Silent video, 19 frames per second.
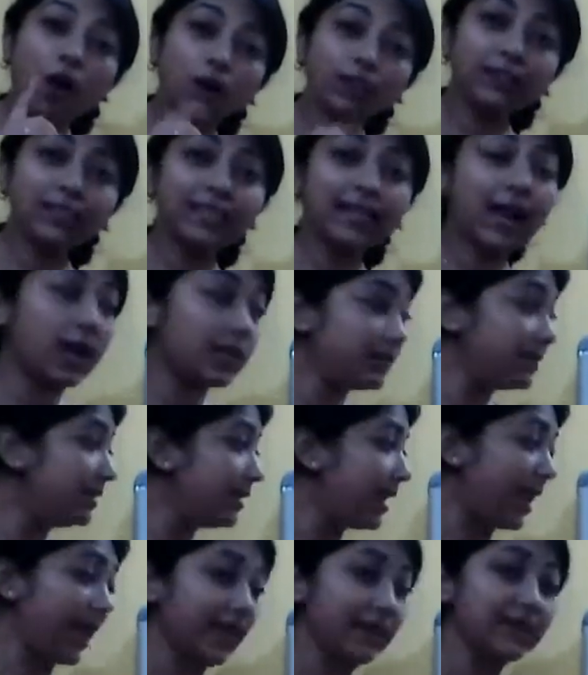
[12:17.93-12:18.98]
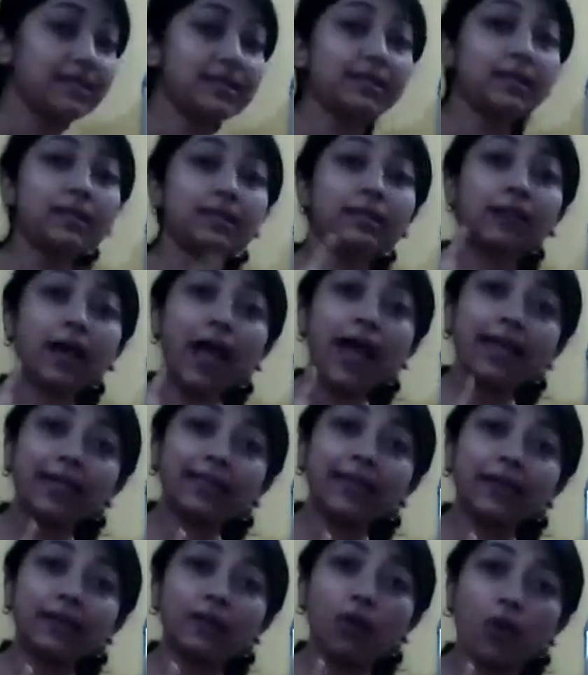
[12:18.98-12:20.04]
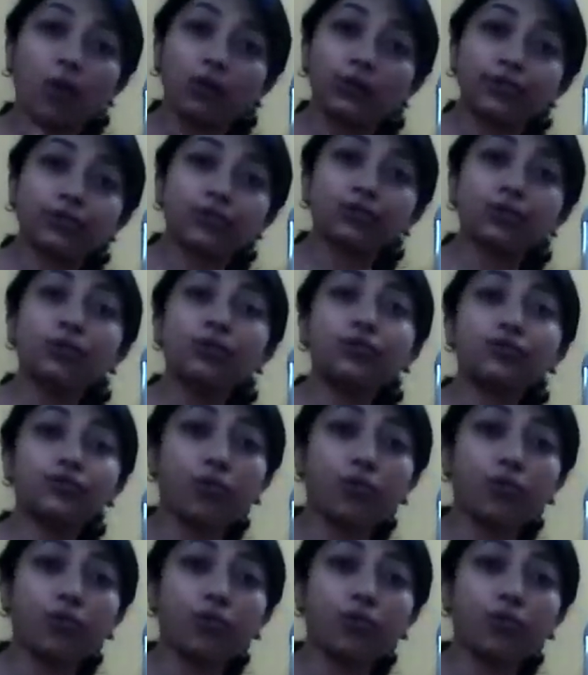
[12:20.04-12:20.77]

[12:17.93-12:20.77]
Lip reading: On the other hand, I can also